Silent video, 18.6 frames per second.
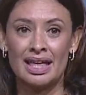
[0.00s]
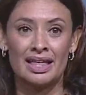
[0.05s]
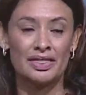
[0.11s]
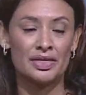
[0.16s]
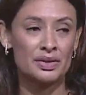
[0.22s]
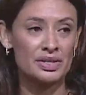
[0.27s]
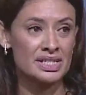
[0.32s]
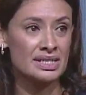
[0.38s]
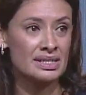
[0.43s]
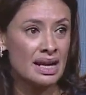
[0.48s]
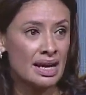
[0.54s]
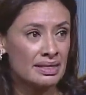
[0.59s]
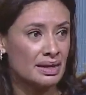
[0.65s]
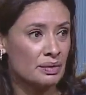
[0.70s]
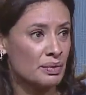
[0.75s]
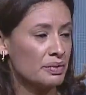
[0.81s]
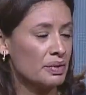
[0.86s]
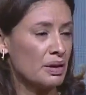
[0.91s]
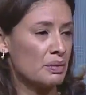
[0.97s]
there's
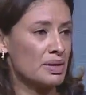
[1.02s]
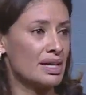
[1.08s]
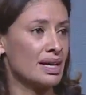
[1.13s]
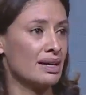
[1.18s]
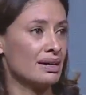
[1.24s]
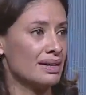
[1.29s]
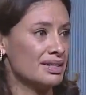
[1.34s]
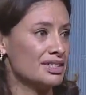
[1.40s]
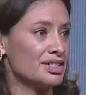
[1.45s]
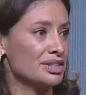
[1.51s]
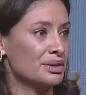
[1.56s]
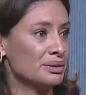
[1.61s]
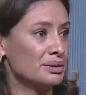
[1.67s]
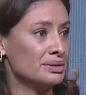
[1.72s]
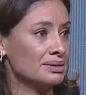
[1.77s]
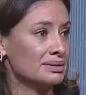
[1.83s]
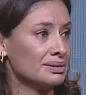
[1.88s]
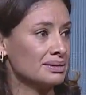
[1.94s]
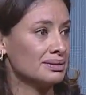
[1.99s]
nothing that we cannot do.
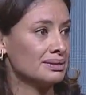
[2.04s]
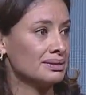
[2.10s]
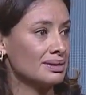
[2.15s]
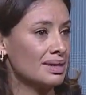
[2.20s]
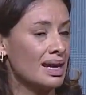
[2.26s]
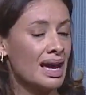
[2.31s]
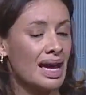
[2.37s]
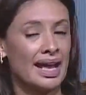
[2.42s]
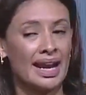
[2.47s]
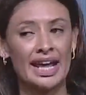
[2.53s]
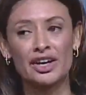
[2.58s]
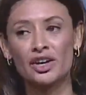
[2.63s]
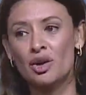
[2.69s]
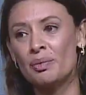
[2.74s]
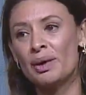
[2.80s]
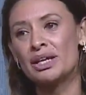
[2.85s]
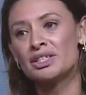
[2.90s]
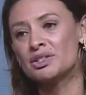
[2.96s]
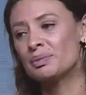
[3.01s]
And I go
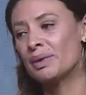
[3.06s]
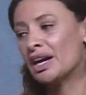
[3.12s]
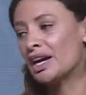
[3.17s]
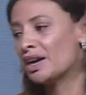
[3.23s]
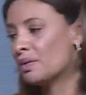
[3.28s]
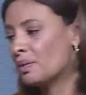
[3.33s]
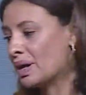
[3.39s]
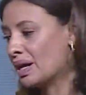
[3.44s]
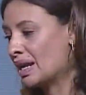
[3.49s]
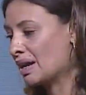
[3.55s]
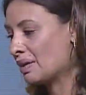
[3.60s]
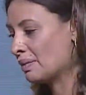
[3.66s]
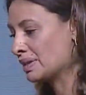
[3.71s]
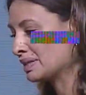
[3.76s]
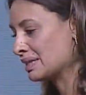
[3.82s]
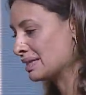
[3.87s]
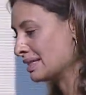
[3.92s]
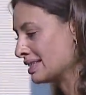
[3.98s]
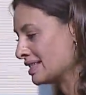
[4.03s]
back to my abuela
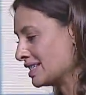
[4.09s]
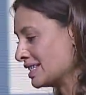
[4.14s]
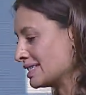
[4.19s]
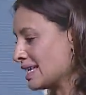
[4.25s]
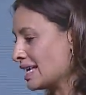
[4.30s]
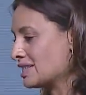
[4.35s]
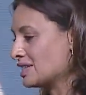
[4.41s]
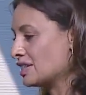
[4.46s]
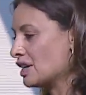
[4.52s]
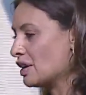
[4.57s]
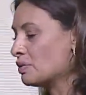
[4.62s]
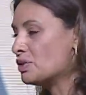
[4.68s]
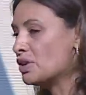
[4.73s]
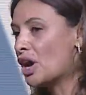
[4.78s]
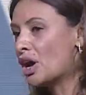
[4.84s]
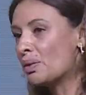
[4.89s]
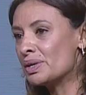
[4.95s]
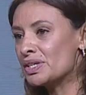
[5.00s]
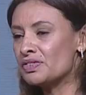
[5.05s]
when she says,
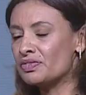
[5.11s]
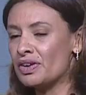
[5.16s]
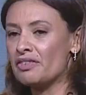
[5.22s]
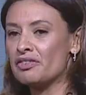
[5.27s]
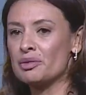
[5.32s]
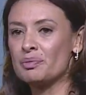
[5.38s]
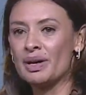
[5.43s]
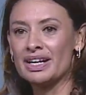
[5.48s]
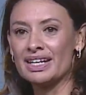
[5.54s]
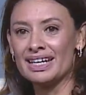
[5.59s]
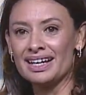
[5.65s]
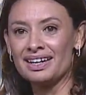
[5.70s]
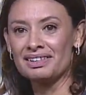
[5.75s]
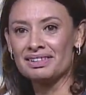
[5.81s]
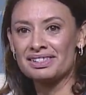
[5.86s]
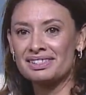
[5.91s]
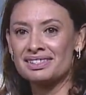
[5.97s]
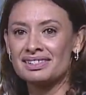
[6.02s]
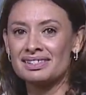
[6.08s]
no is for everybody
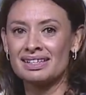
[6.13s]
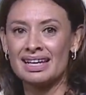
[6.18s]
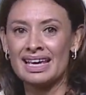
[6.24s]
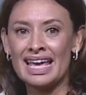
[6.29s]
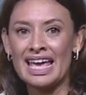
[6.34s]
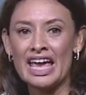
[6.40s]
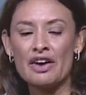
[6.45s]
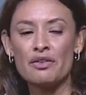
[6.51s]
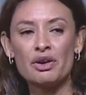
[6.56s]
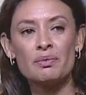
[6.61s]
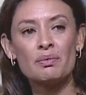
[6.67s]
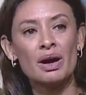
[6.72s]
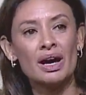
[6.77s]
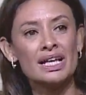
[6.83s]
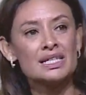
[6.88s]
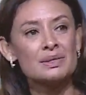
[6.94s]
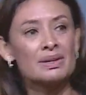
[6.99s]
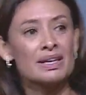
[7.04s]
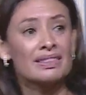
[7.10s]
else. It
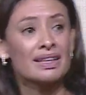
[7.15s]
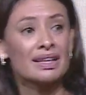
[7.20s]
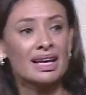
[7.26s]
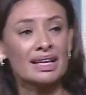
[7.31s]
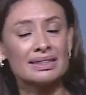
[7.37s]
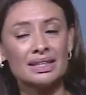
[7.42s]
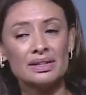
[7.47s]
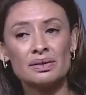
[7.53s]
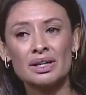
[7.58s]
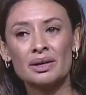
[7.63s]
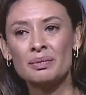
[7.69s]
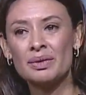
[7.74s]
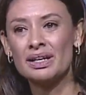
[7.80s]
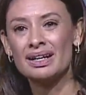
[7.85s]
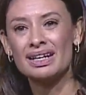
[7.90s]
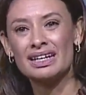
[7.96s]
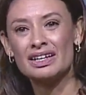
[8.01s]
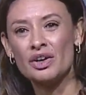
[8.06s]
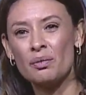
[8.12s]
reminds me in the Latino
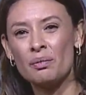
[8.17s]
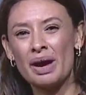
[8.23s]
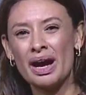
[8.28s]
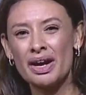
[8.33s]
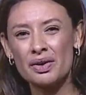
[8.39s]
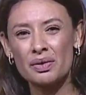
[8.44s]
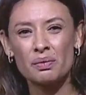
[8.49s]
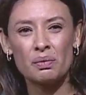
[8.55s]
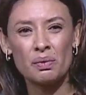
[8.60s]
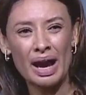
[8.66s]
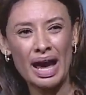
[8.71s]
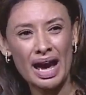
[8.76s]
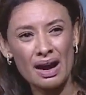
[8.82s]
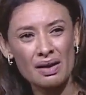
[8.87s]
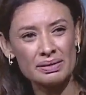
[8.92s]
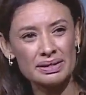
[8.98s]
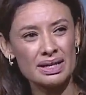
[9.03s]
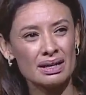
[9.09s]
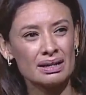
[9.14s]
community, no matter
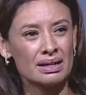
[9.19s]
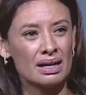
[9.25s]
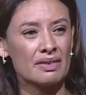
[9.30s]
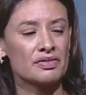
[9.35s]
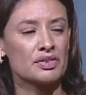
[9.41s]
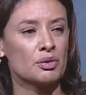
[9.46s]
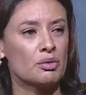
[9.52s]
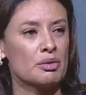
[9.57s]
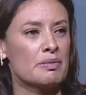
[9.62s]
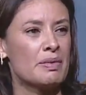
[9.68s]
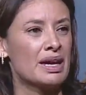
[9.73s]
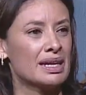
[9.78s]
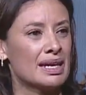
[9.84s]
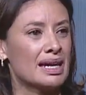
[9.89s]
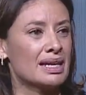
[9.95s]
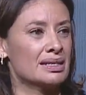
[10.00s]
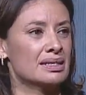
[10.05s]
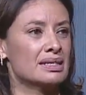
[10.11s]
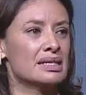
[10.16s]
how uncomfortable we may
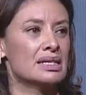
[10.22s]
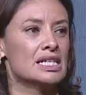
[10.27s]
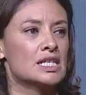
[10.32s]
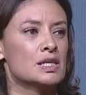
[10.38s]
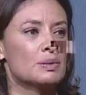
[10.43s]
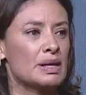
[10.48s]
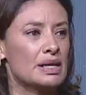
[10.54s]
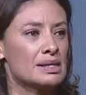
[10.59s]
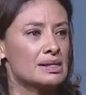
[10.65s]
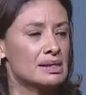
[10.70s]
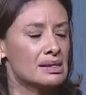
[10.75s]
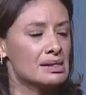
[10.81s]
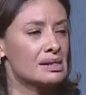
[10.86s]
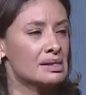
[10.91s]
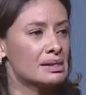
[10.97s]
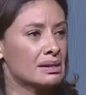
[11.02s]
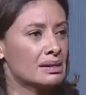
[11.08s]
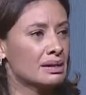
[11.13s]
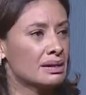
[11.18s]
get into these
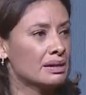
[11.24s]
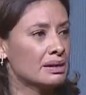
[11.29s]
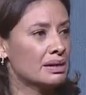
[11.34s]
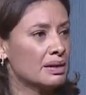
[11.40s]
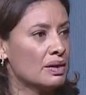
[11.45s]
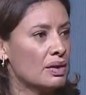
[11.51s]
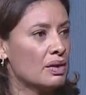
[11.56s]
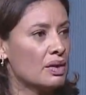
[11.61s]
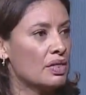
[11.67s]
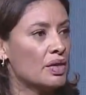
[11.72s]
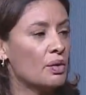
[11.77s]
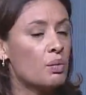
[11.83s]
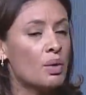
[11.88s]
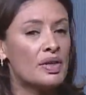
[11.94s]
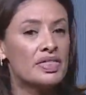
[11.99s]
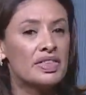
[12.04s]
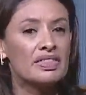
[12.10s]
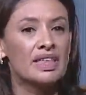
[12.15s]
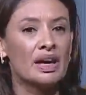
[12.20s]
spaces, the
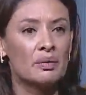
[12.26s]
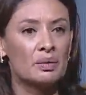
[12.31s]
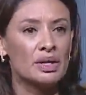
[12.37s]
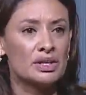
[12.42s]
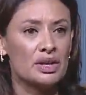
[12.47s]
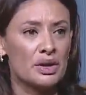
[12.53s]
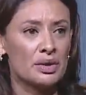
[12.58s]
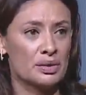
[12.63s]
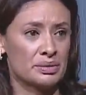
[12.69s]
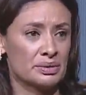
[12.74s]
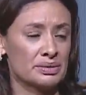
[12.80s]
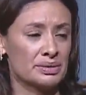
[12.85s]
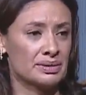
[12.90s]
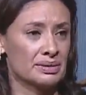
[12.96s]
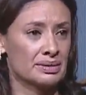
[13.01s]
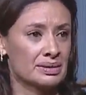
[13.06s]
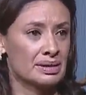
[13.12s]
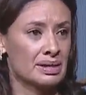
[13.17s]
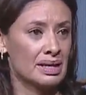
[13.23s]
one thing that we know
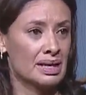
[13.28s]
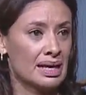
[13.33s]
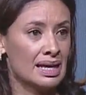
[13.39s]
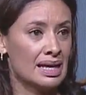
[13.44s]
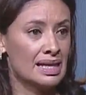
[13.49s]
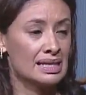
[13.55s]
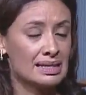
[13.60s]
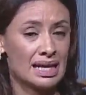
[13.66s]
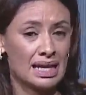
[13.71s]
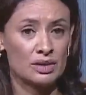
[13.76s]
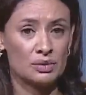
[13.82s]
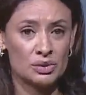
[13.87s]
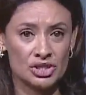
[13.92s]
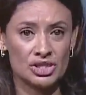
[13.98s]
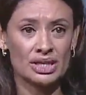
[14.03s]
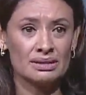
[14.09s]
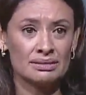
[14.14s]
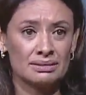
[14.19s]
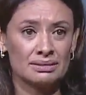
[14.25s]
is la
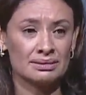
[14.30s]
lucha,